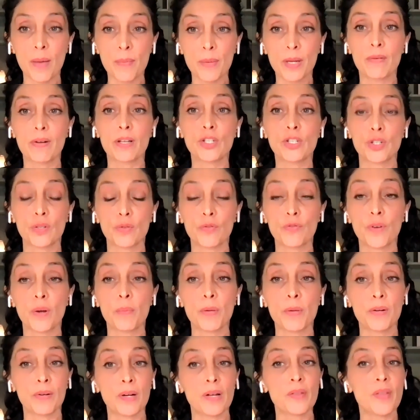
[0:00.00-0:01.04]
emigration
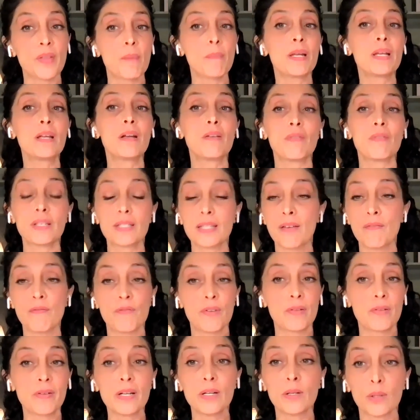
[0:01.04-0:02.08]
from Iran that many of us have
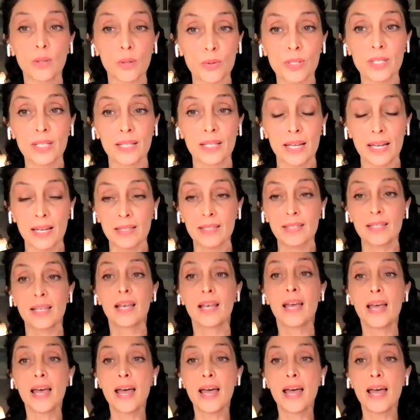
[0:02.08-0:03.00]
very close links